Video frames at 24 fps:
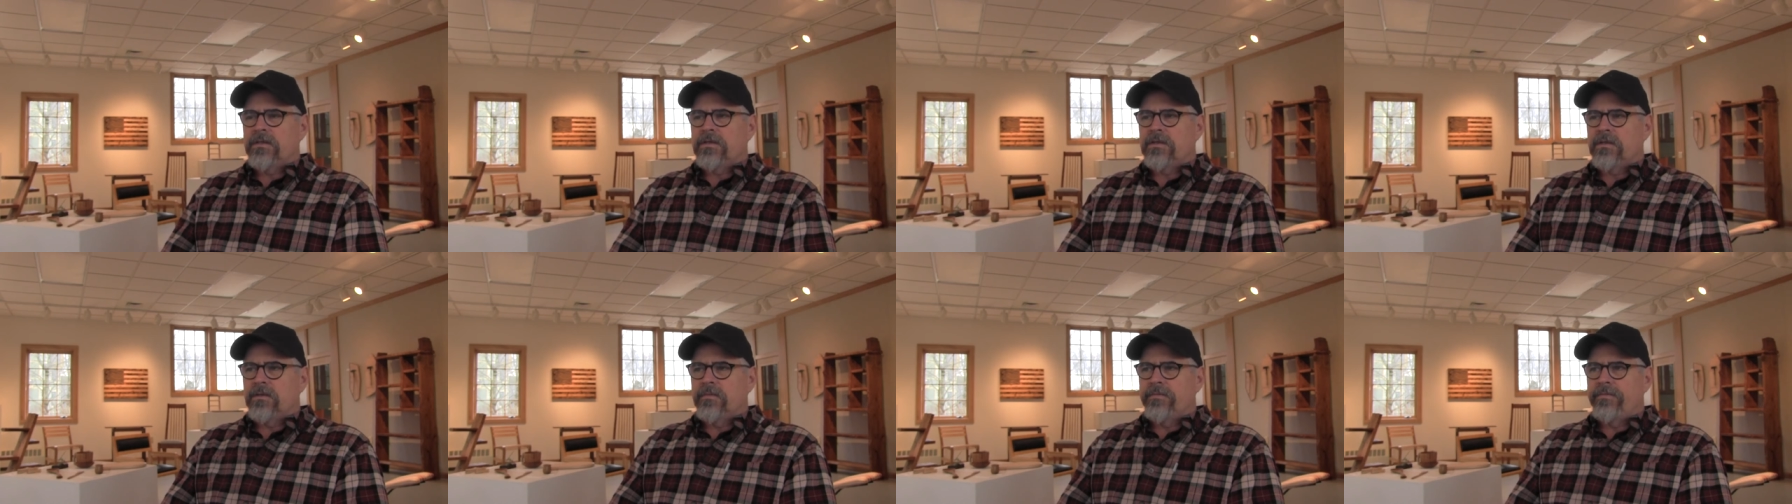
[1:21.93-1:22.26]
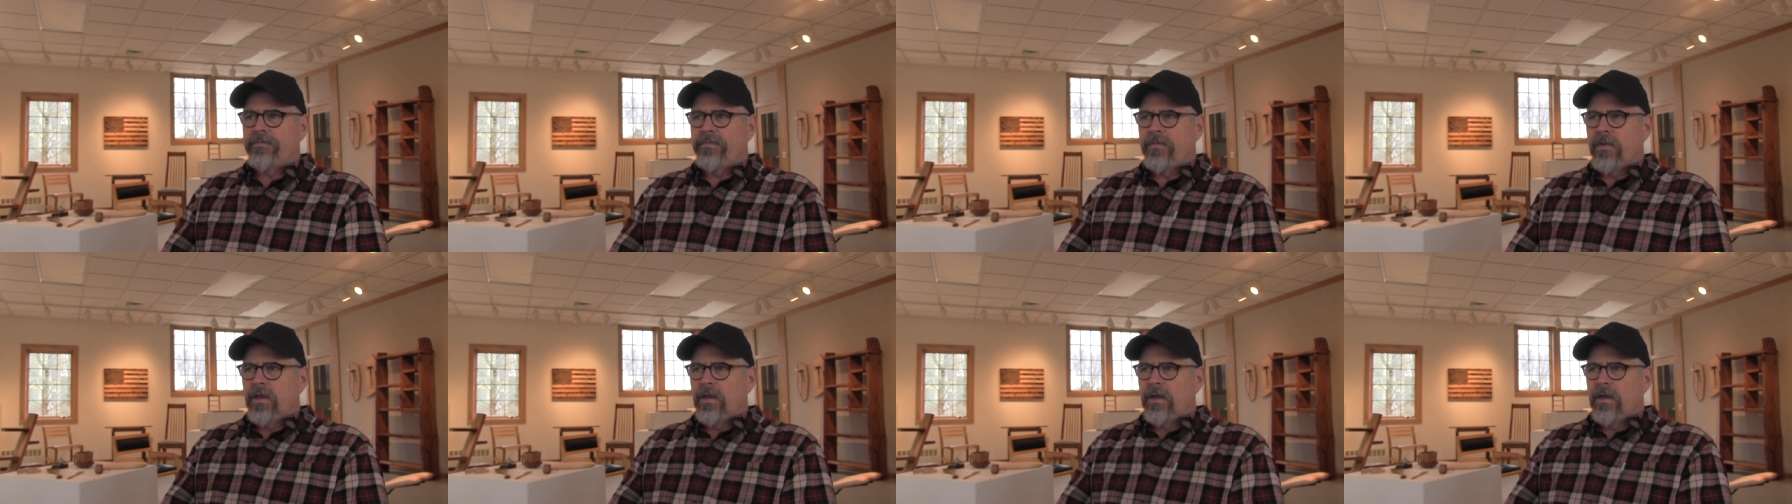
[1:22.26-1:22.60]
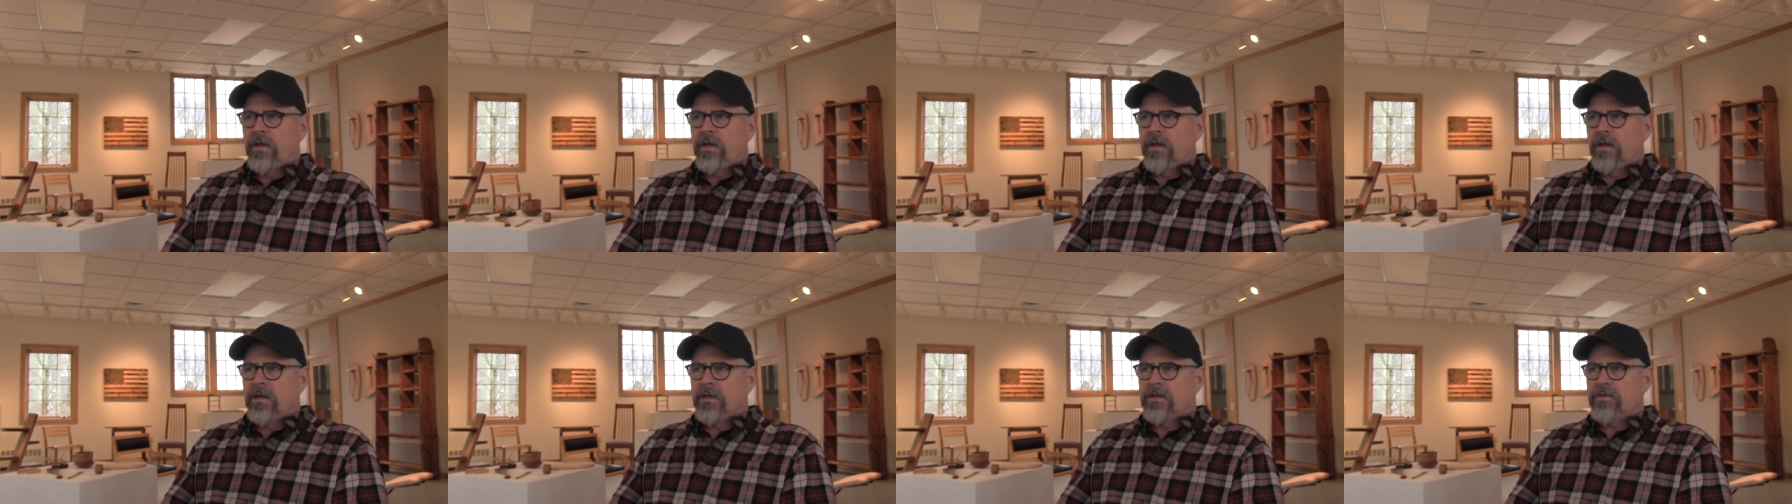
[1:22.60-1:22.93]
it's a
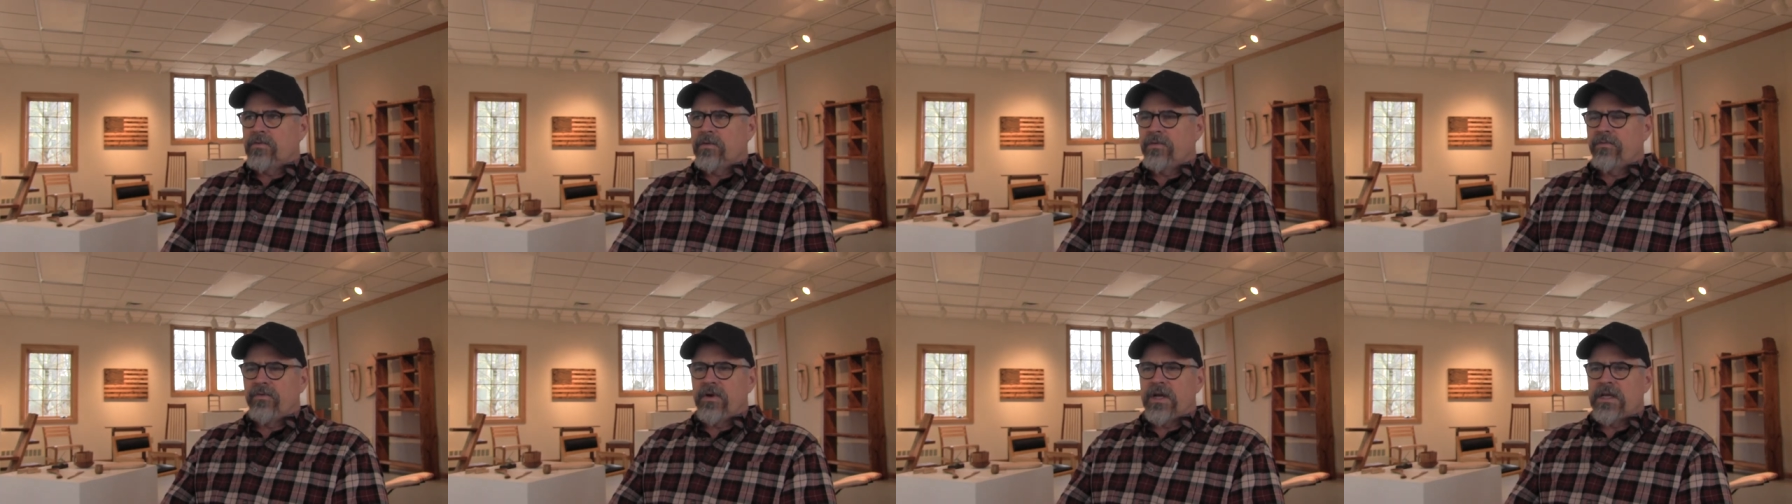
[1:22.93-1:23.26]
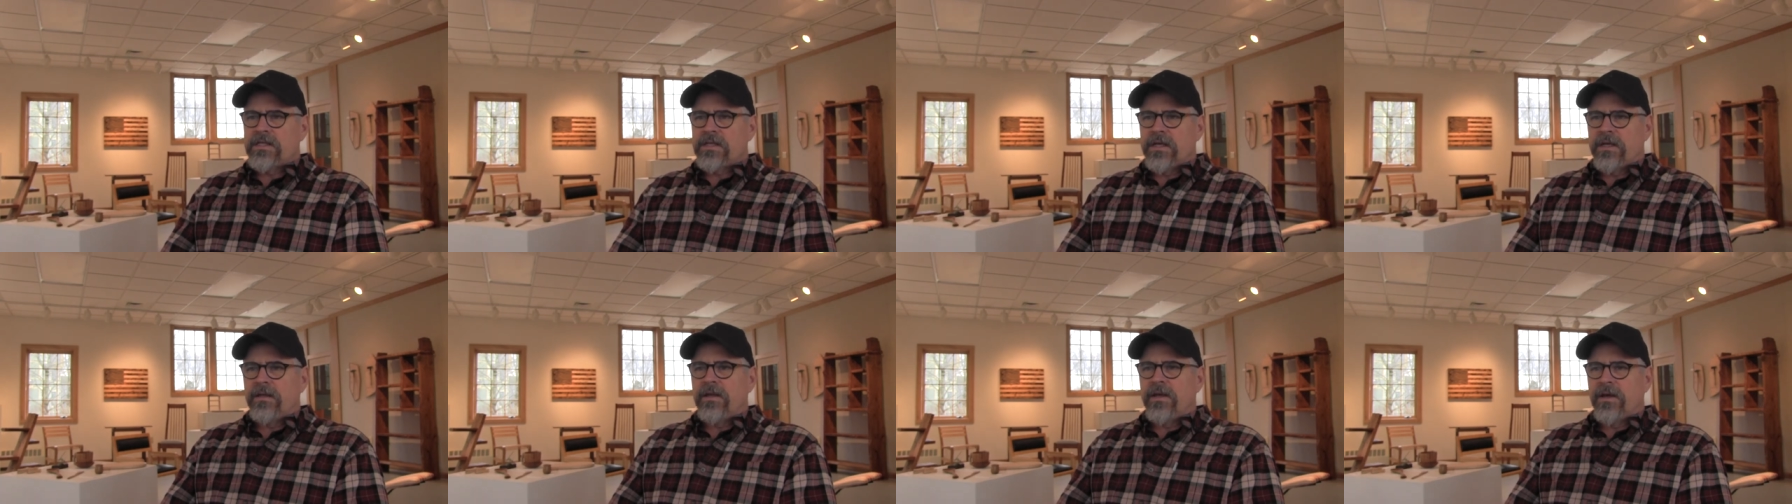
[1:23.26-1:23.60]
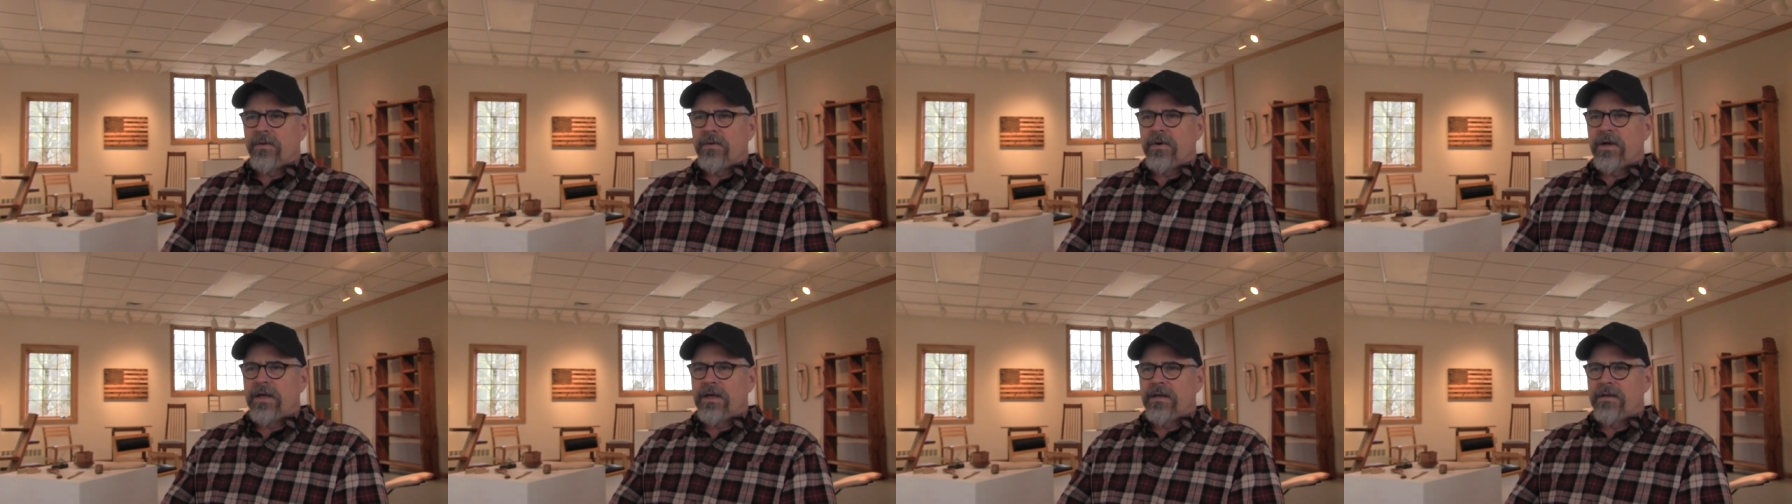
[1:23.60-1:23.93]
it's refreshing
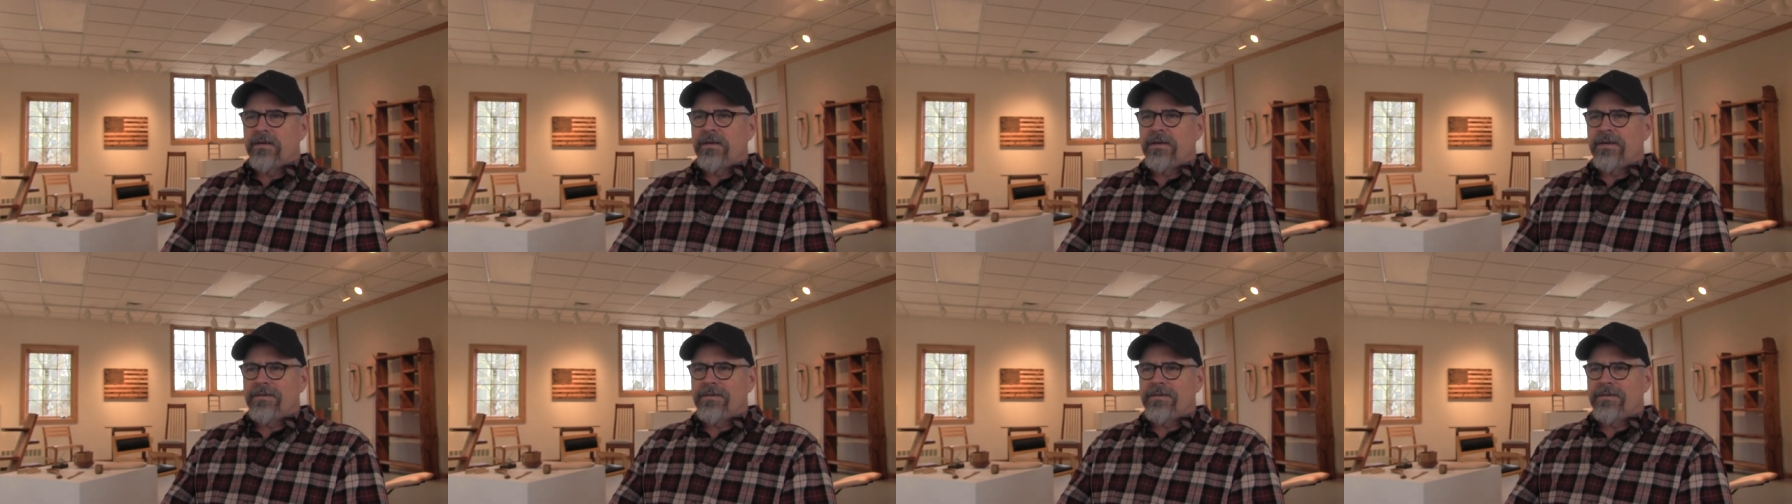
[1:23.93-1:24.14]
that way.